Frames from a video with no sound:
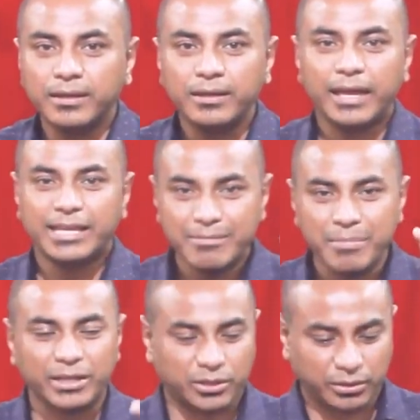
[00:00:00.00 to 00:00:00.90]
And he
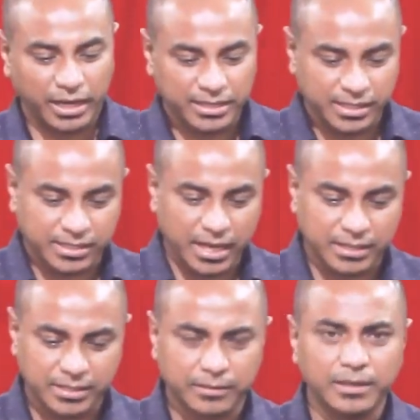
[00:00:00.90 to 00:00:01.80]
met Christ, he
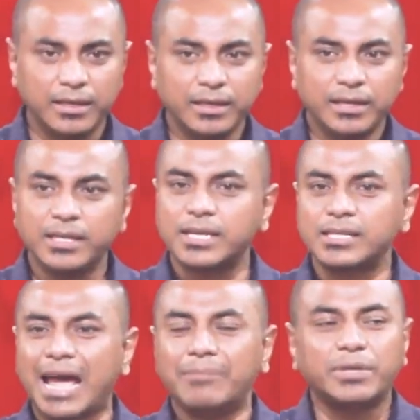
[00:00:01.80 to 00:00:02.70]
says. He
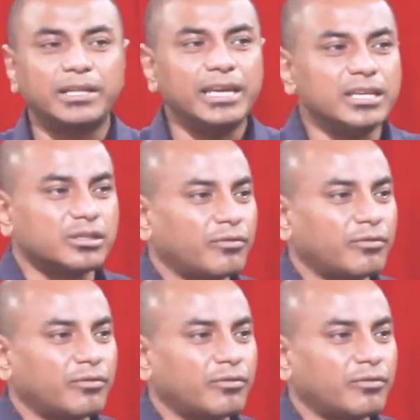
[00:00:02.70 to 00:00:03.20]
says, I'm the least of